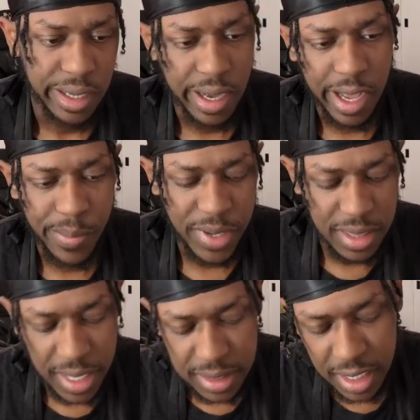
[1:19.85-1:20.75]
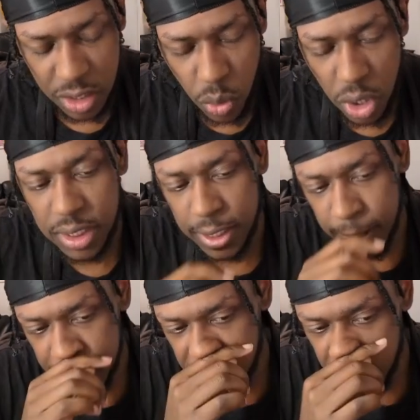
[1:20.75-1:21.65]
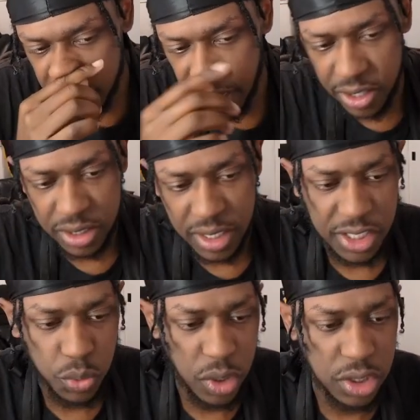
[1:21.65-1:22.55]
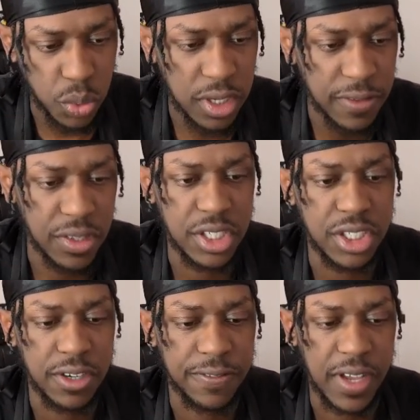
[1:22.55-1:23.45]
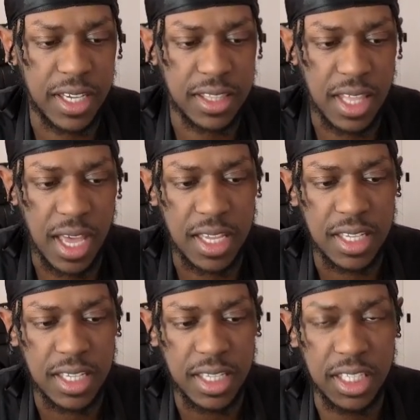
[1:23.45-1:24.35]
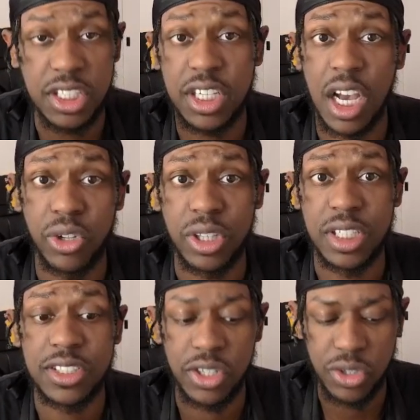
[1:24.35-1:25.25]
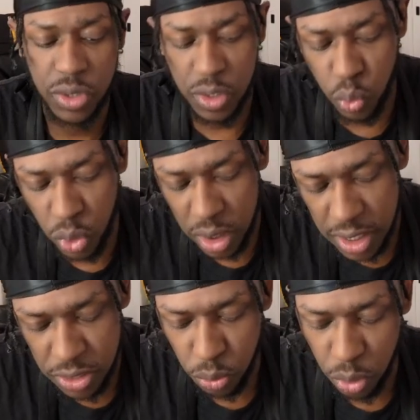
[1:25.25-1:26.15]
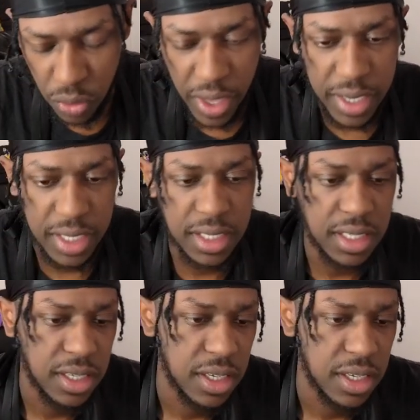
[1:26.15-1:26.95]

I mean, that's not the worst. I think it's good that Air Slash is 120 for the sheer fact that it's colorless, so you can really throw that in